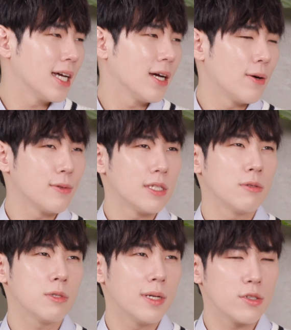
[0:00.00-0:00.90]
Yeah, it
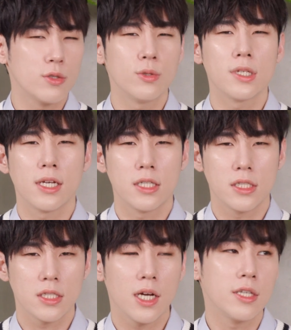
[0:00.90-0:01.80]
was my school
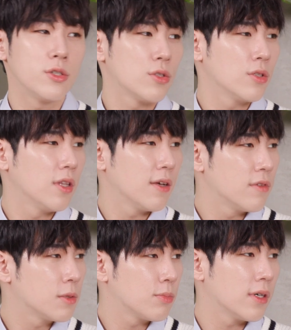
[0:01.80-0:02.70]
days. I used to love
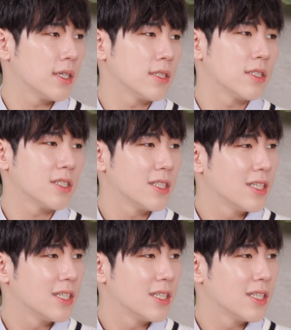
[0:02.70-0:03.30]
this brand.